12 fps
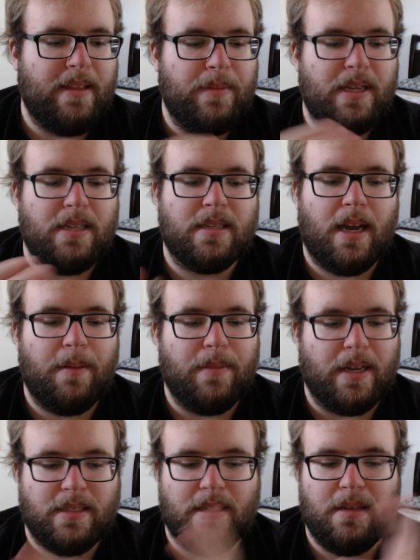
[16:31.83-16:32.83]
In the meantime,
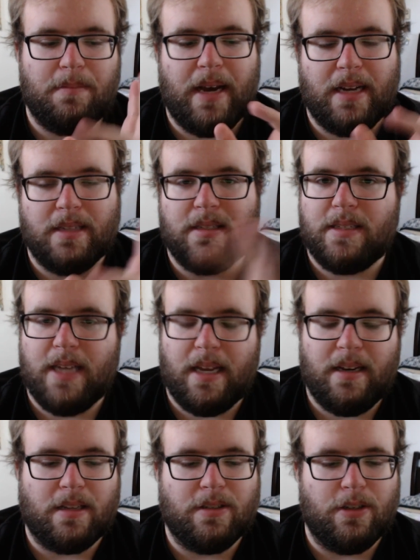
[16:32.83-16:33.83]
like I said, Madison
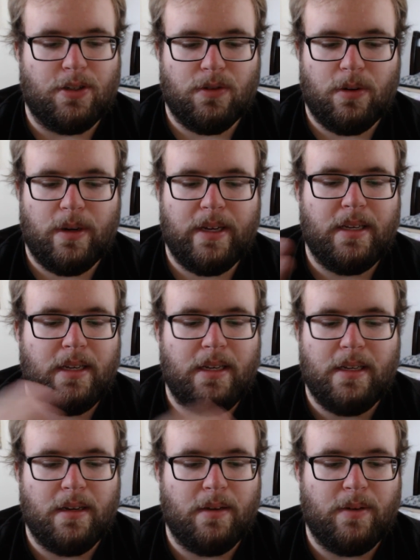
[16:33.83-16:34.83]
sat next to Troy
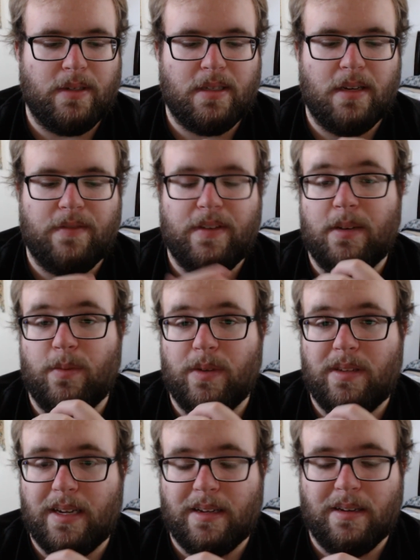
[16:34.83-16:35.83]
instead of eating
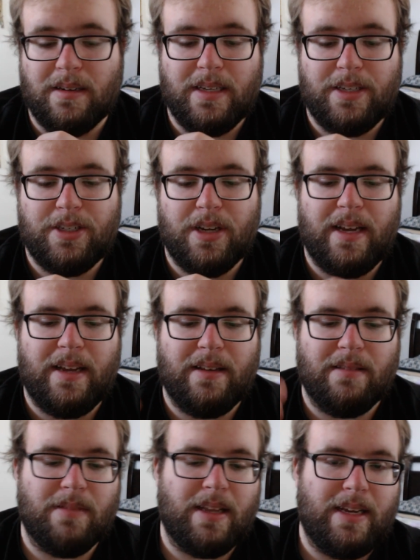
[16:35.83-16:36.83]
with Nick and Alicia,
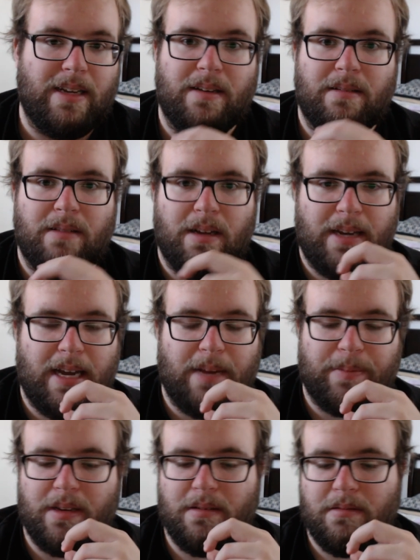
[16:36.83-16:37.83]
and laid a
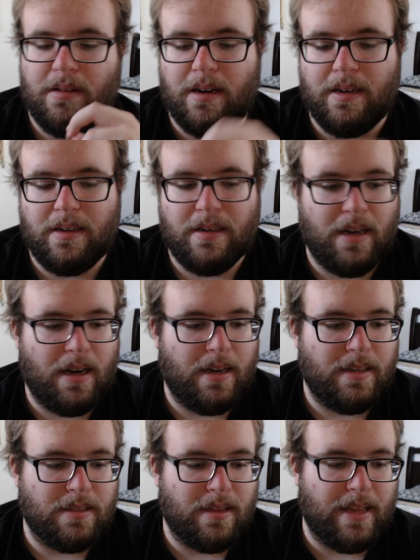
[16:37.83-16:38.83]
napkin on
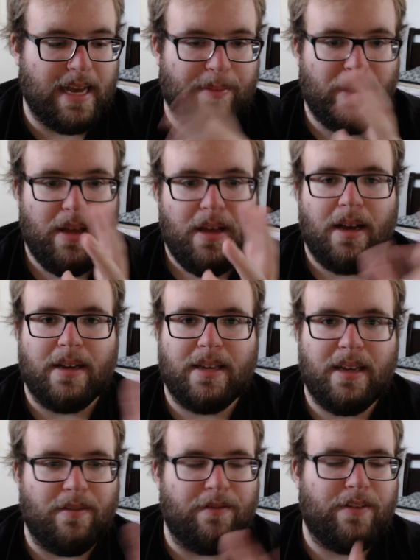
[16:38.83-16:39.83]
his lap.
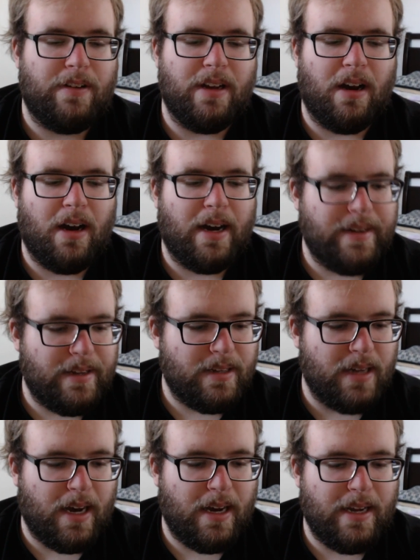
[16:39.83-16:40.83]
Again, very odd.
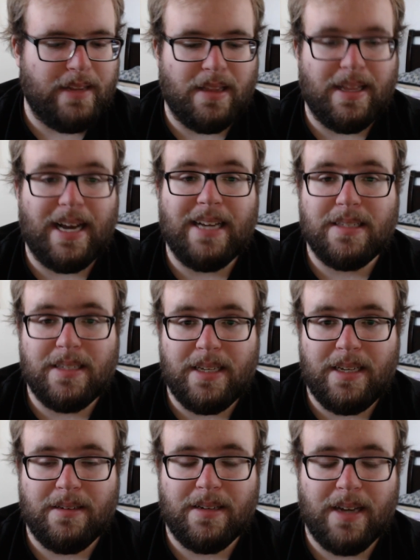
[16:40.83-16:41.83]
In the last
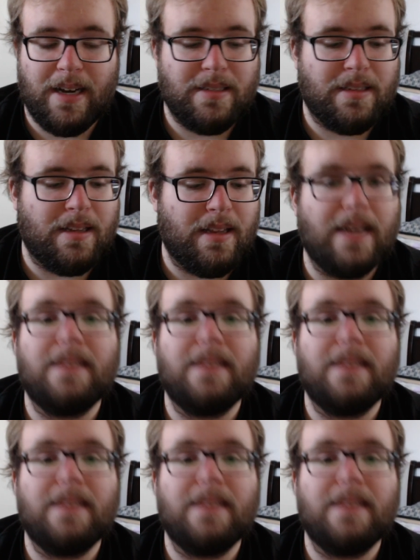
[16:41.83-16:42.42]
scene, guys,